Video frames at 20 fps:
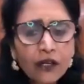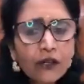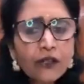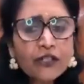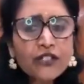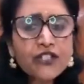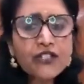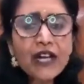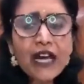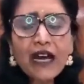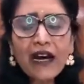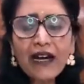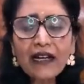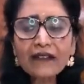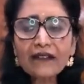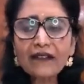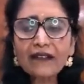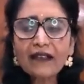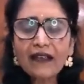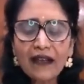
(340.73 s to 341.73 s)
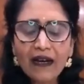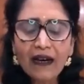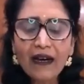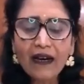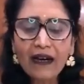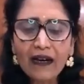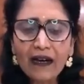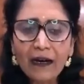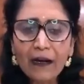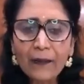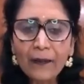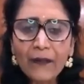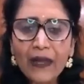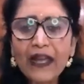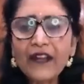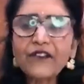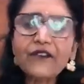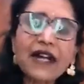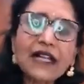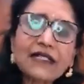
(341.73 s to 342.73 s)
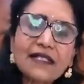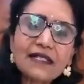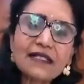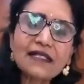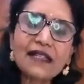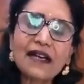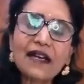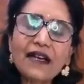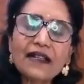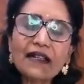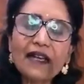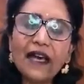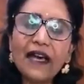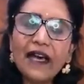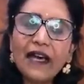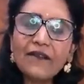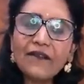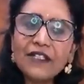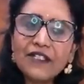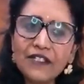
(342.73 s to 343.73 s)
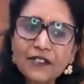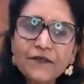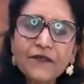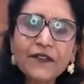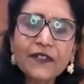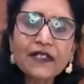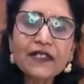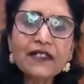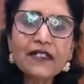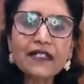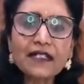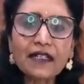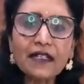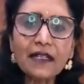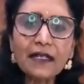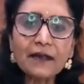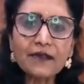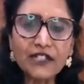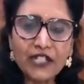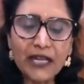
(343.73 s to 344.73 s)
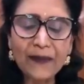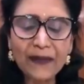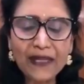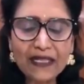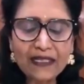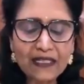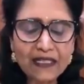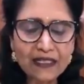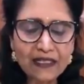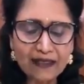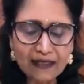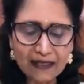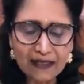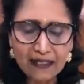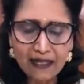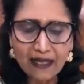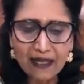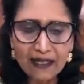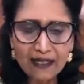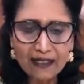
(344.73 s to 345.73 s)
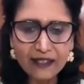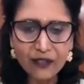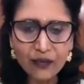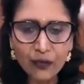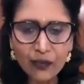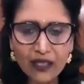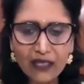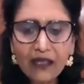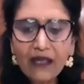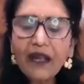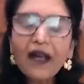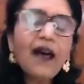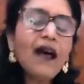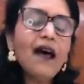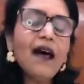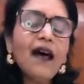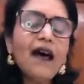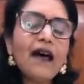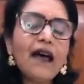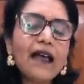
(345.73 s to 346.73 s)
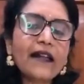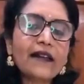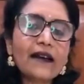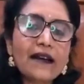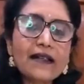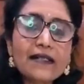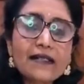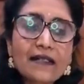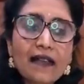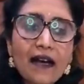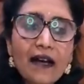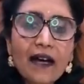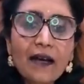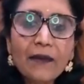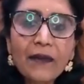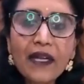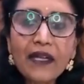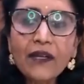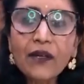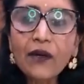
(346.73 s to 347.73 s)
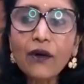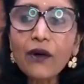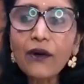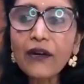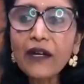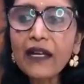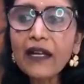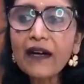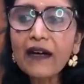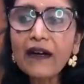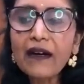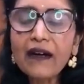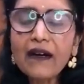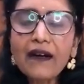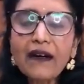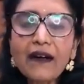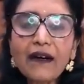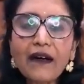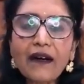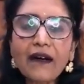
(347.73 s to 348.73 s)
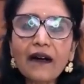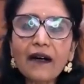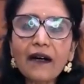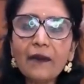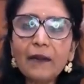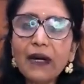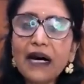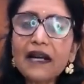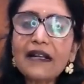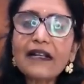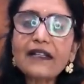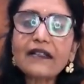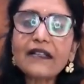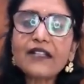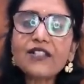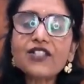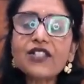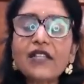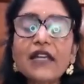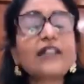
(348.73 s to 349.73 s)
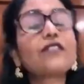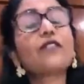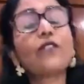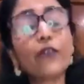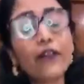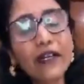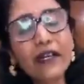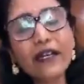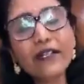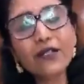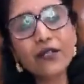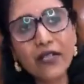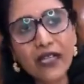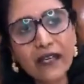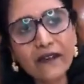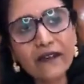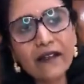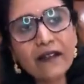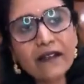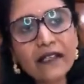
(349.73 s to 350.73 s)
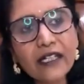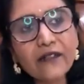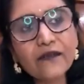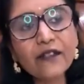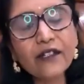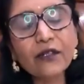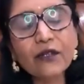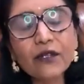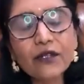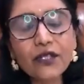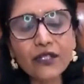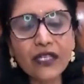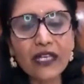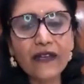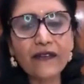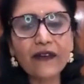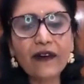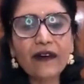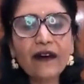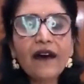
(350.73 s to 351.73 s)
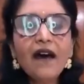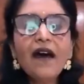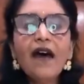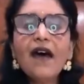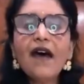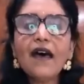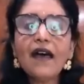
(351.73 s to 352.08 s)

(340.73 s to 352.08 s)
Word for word: Gujarat and Rajasthan have a different draping style as well. And Assam and Odiya, Bangladesh and Odiya together, that will go together.